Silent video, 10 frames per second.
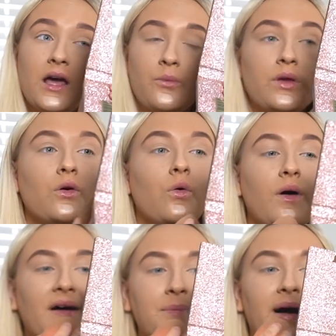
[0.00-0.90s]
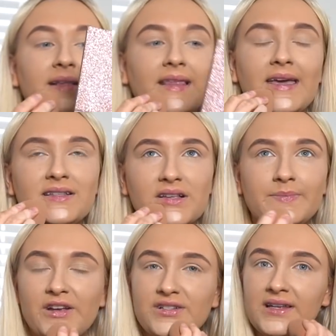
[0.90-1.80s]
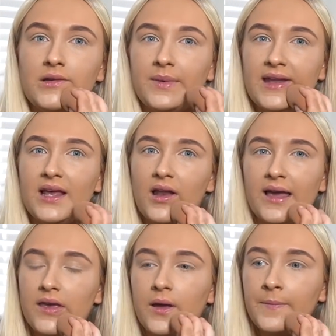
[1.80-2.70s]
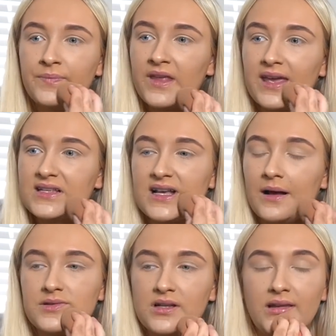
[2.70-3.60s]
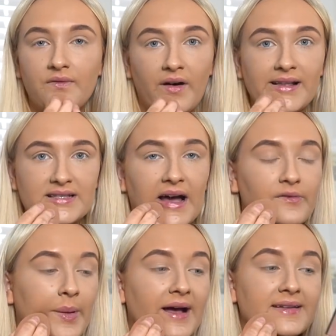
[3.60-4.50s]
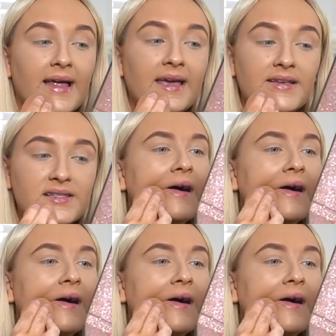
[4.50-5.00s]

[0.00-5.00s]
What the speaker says: Like, we all have bad days, especially at the minute. Like, it's absolutely fine to have bad days.